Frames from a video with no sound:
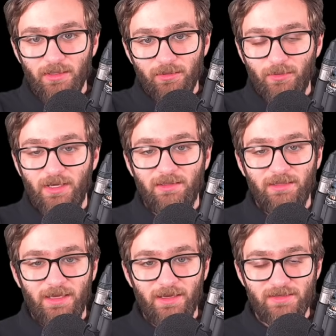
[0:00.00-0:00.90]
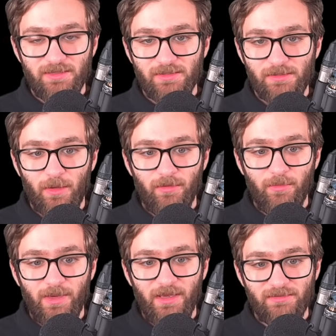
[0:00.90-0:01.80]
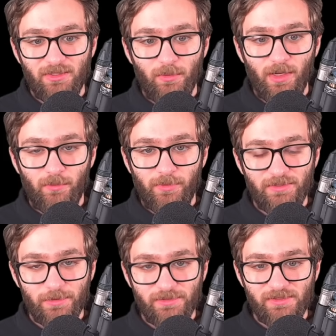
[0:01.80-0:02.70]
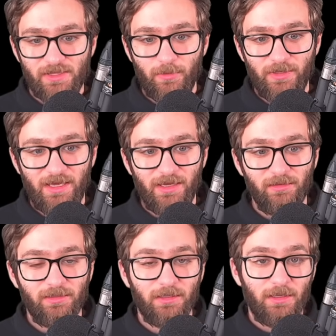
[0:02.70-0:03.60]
directly access all the MySQL resources that we had,